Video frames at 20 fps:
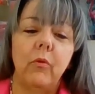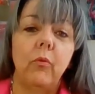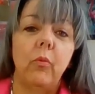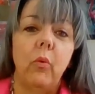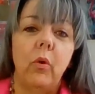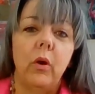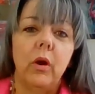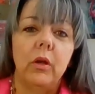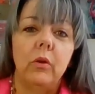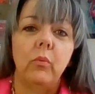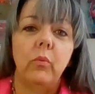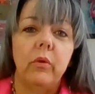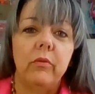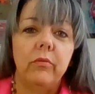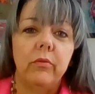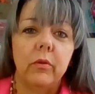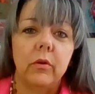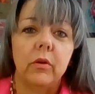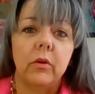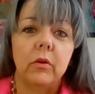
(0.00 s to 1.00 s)
One,
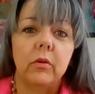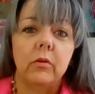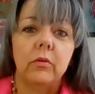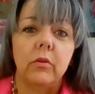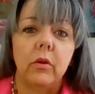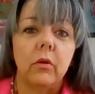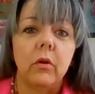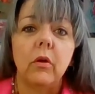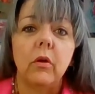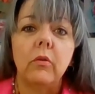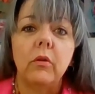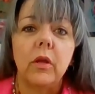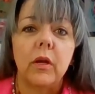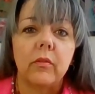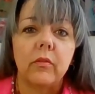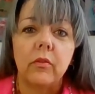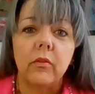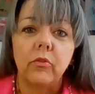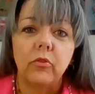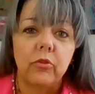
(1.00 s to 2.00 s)
we've learned don't go
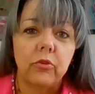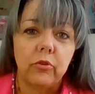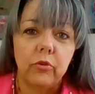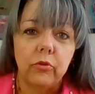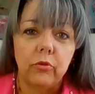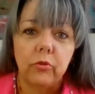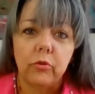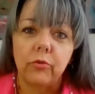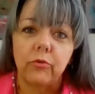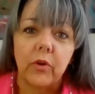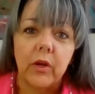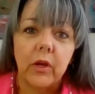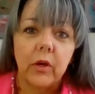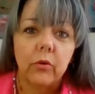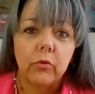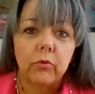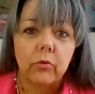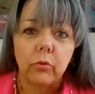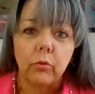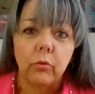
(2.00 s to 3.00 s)
nuts and just use your
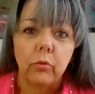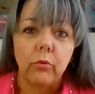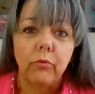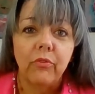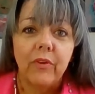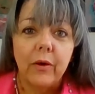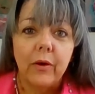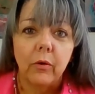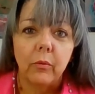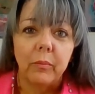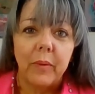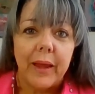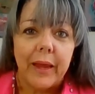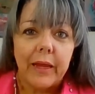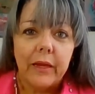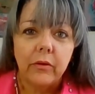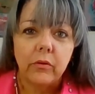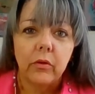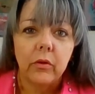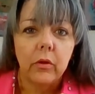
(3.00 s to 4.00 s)
fingers. Don't do finger
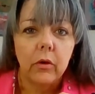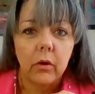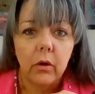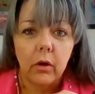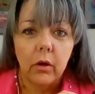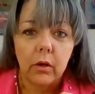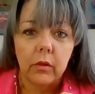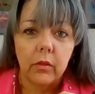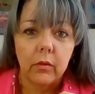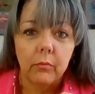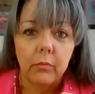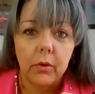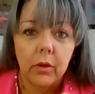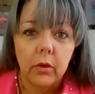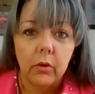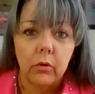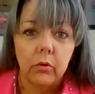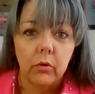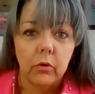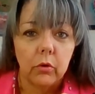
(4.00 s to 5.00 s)
paint on the
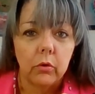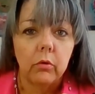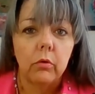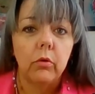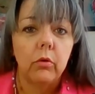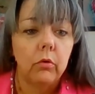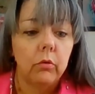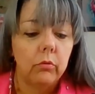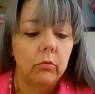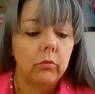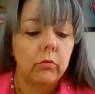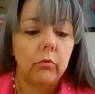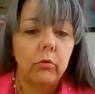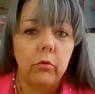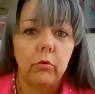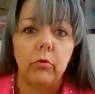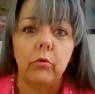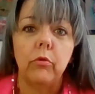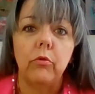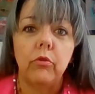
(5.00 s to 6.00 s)
balloon. You use
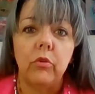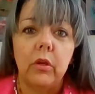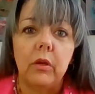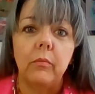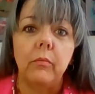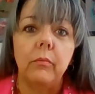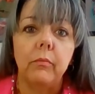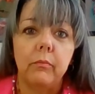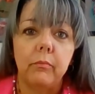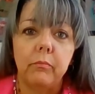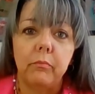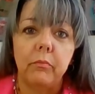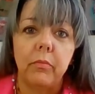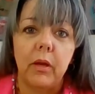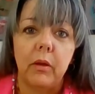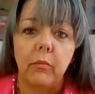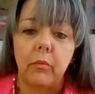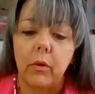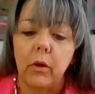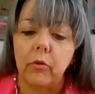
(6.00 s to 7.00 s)
a cheap
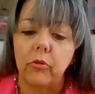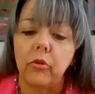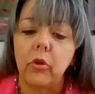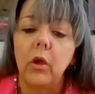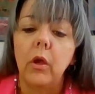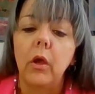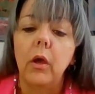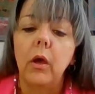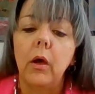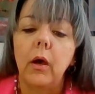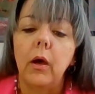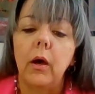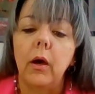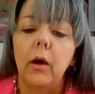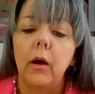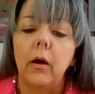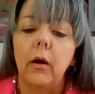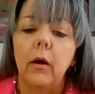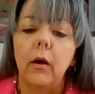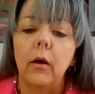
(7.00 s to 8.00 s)
paintbrush.
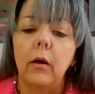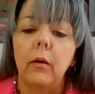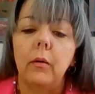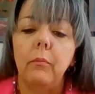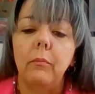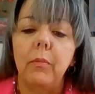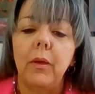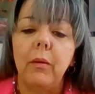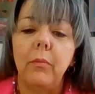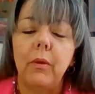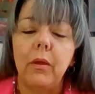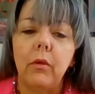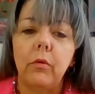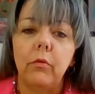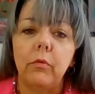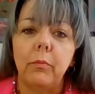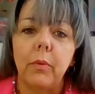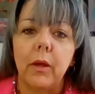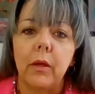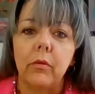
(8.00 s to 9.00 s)
Maybe
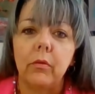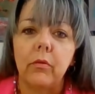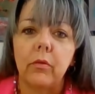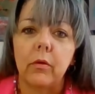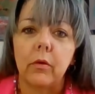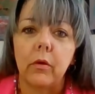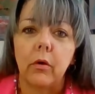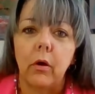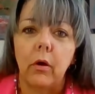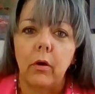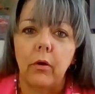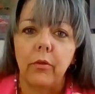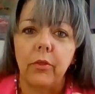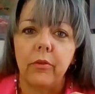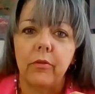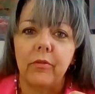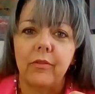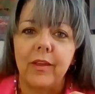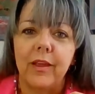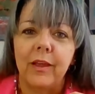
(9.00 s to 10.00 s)
use buttons that are all
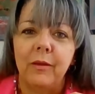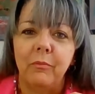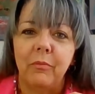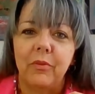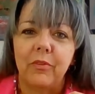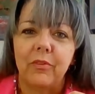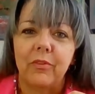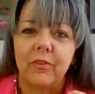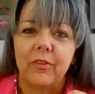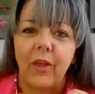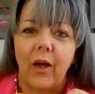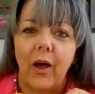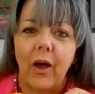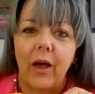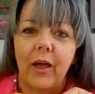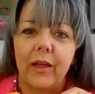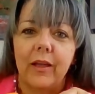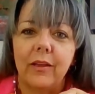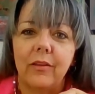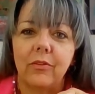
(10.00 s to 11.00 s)
the same
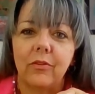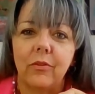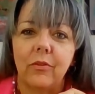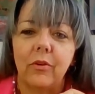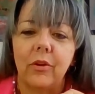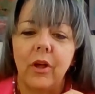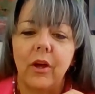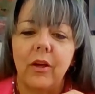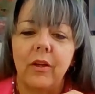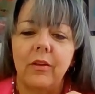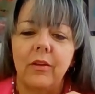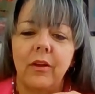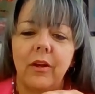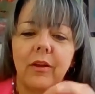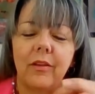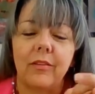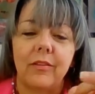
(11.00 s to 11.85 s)
size, or not